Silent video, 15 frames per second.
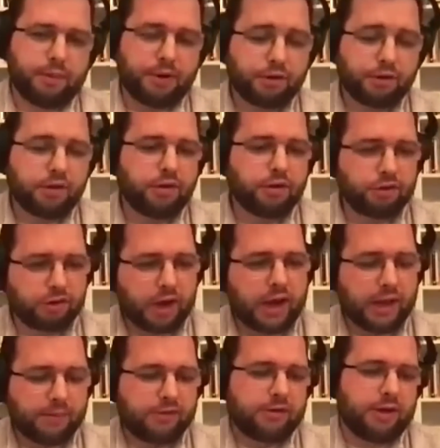both of those
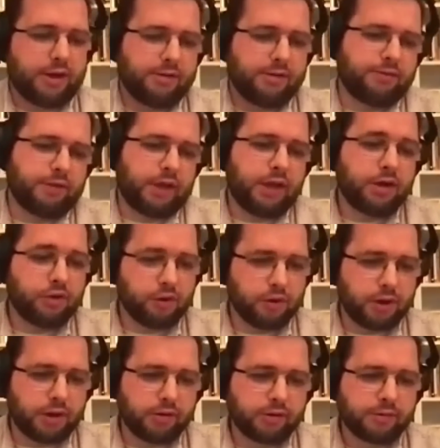types of
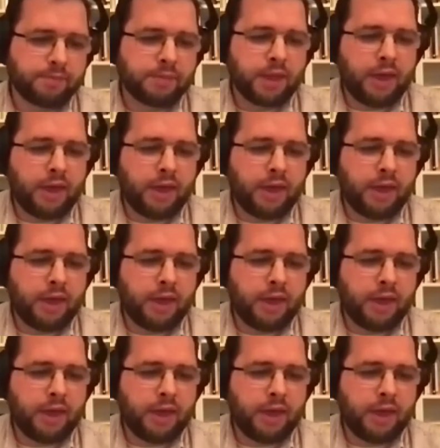inquiries.